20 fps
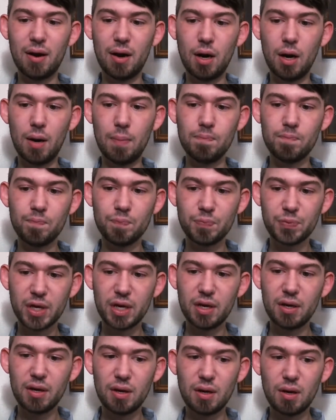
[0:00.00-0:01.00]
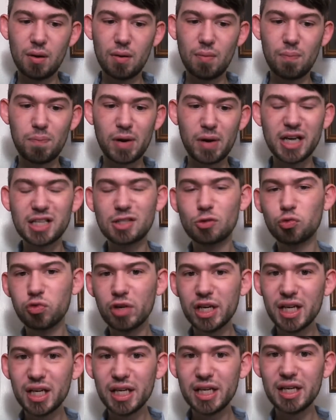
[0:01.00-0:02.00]
But it's
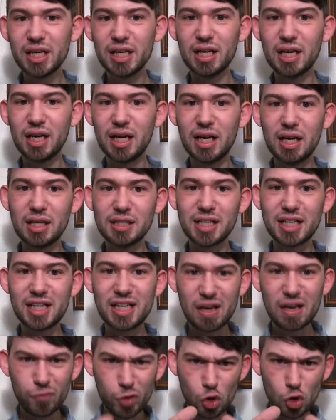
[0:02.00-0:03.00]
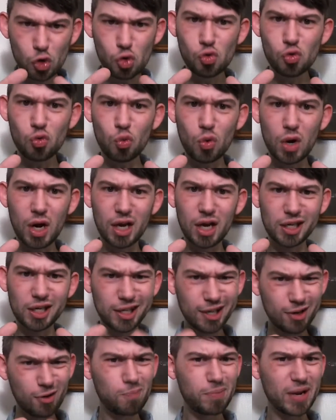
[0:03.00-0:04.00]
really to give you a
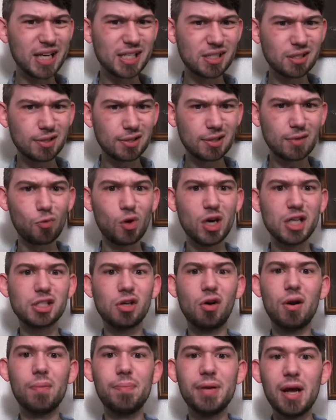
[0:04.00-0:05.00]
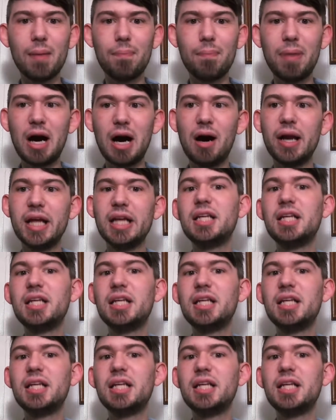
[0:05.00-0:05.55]
little basis of what it's going to be about.